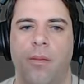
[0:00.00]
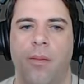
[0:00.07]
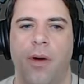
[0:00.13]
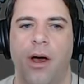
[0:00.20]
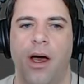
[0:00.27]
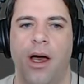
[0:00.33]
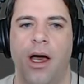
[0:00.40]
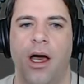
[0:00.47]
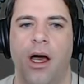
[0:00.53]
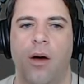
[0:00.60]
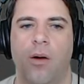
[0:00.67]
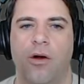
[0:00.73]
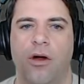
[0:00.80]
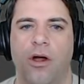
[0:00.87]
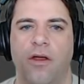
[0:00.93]

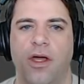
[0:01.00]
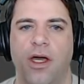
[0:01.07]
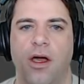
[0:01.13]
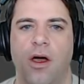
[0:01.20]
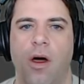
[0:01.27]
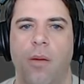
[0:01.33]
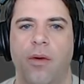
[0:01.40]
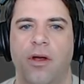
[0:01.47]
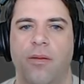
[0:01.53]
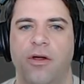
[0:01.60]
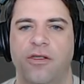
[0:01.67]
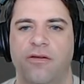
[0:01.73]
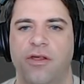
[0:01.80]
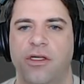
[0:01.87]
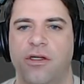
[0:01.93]
power. I think I opened a
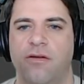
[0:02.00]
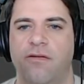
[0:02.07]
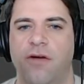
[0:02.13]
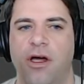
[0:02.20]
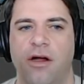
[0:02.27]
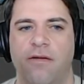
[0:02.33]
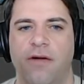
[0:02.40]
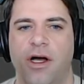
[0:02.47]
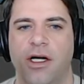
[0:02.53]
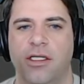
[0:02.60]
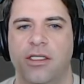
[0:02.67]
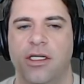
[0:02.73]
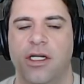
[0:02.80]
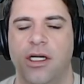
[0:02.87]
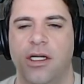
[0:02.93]
bunch of these in Firefox.
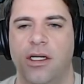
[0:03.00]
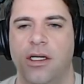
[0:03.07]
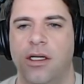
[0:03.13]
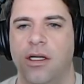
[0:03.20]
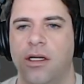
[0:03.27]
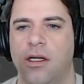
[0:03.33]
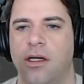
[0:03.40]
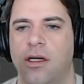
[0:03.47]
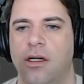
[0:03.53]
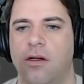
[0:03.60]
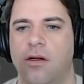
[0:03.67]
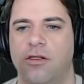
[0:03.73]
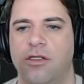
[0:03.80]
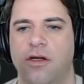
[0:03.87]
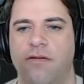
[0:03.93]
Did I
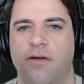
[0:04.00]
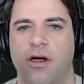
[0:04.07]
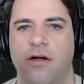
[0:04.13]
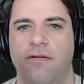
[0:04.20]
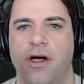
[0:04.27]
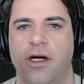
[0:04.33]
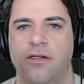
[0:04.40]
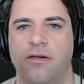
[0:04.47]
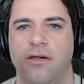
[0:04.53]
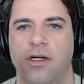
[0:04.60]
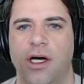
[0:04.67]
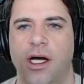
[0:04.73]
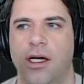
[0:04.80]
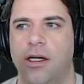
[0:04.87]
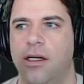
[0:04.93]
close that Firefox or
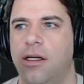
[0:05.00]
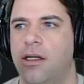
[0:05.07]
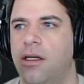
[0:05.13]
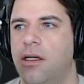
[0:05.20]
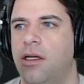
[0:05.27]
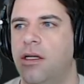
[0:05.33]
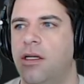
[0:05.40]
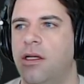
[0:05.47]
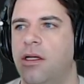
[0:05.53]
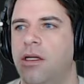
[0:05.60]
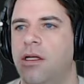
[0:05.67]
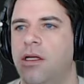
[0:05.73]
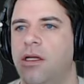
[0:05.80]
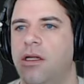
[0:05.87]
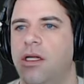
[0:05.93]
not?
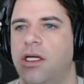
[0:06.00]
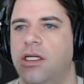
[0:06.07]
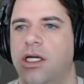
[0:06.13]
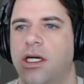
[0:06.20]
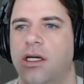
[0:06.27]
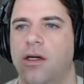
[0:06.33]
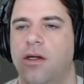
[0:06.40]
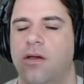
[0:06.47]
This I can